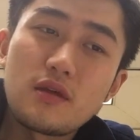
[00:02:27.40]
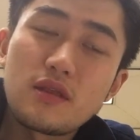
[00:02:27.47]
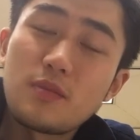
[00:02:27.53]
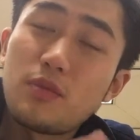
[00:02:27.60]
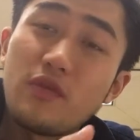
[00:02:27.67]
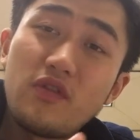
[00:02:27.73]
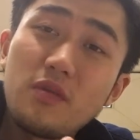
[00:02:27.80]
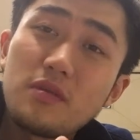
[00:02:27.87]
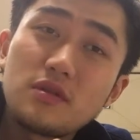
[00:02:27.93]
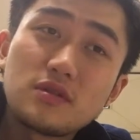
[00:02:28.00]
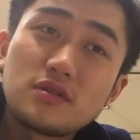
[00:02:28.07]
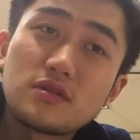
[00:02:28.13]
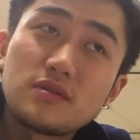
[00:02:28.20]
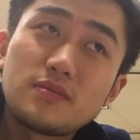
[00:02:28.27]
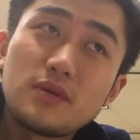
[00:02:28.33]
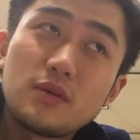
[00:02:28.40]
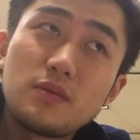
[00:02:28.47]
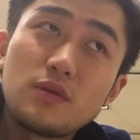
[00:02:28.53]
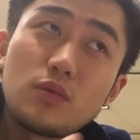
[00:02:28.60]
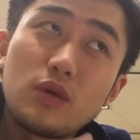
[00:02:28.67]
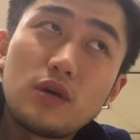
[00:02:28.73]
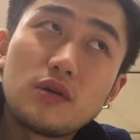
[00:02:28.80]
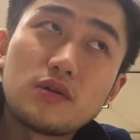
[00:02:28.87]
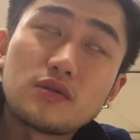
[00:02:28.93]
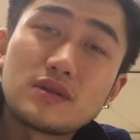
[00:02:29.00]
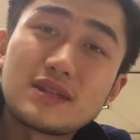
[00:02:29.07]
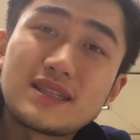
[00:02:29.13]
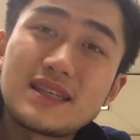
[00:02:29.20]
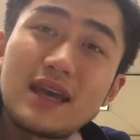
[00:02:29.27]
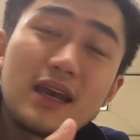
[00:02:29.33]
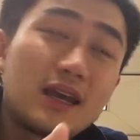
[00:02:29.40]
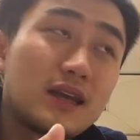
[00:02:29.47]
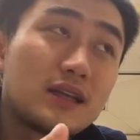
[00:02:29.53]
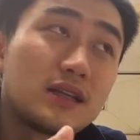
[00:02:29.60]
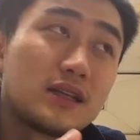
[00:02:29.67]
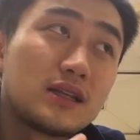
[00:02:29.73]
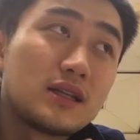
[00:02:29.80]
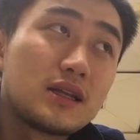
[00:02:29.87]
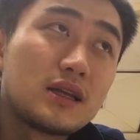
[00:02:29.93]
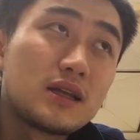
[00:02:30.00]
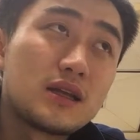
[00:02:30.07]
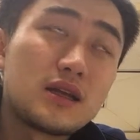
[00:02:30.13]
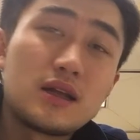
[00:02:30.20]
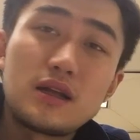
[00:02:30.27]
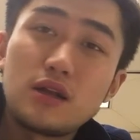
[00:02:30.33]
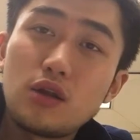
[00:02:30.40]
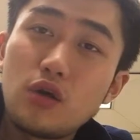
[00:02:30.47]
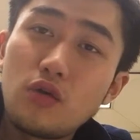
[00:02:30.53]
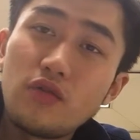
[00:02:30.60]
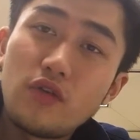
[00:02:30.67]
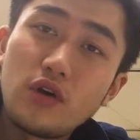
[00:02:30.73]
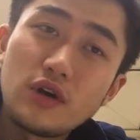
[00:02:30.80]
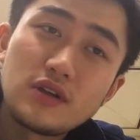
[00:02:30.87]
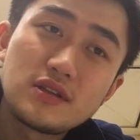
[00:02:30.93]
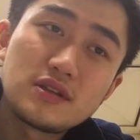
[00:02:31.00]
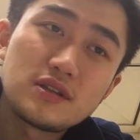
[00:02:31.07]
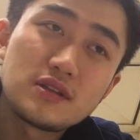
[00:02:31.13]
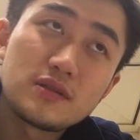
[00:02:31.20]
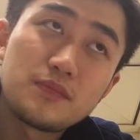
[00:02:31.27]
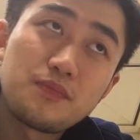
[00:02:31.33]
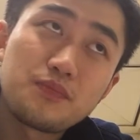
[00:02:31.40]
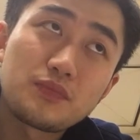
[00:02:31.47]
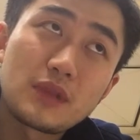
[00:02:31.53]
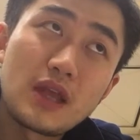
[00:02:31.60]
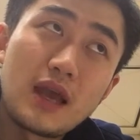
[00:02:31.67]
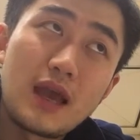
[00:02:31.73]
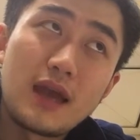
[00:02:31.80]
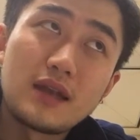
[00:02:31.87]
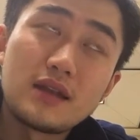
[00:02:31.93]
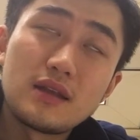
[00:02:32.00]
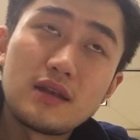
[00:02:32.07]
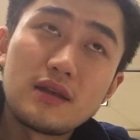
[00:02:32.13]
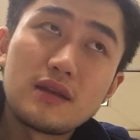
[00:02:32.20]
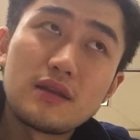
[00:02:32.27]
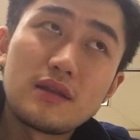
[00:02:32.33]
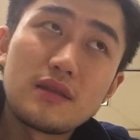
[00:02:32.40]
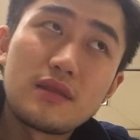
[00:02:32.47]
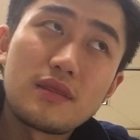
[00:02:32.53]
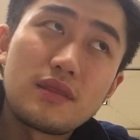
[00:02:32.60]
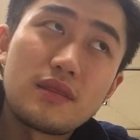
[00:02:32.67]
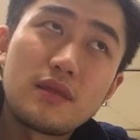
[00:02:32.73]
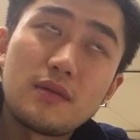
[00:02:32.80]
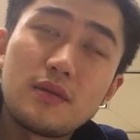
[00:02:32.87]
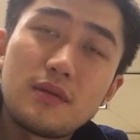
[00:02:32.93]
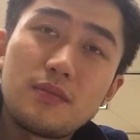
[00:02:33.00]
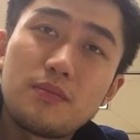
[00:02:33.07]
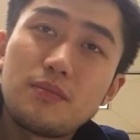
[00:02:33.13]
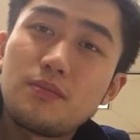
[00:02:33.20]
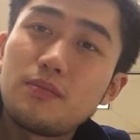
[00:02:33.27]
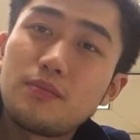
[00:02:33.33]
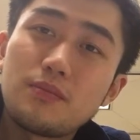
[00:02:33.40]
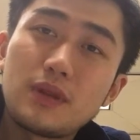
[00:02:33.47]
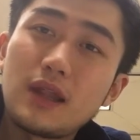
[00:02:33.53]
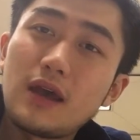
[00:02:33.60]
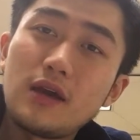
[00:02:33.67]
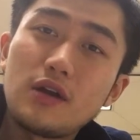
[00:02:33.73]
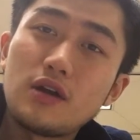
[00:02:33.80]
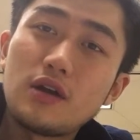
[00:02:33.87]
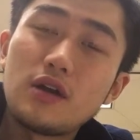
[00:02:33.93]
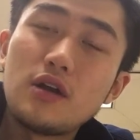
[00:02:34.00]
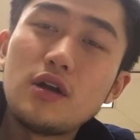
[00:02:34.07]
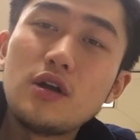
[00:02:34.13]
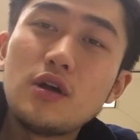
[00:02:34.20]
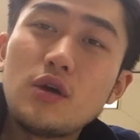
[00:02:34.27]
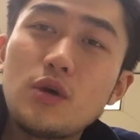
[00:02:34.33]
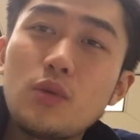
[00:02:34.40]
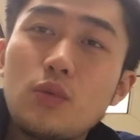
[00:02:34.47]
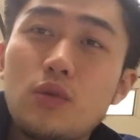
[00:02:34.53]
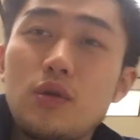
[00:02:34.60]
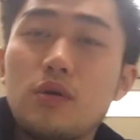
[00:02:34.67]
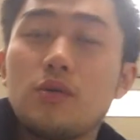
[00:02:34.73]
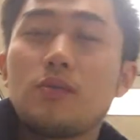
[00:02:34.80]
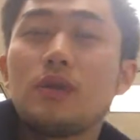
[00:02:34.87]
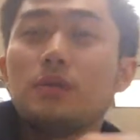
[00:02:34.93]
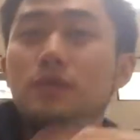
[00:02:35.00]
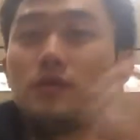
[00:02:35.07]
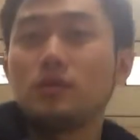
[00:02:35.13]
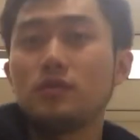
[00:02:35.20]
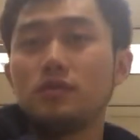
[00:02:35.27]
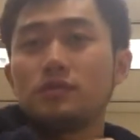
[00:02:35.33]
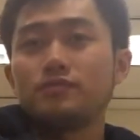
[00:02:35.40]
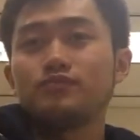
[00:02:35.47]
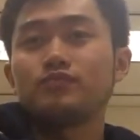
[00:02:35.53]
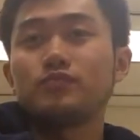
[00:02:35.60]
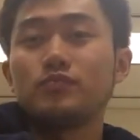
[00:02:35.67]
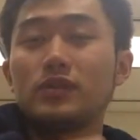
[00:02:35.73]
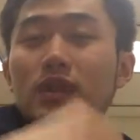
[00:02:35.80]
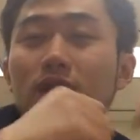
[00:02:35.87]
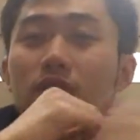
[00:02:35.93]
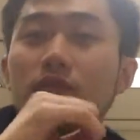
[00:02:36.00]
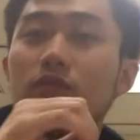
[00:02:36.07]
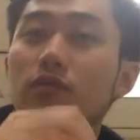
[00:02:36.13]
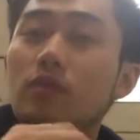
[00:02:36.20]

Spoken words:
The performers maybe will sing low voice, and the player will maybe play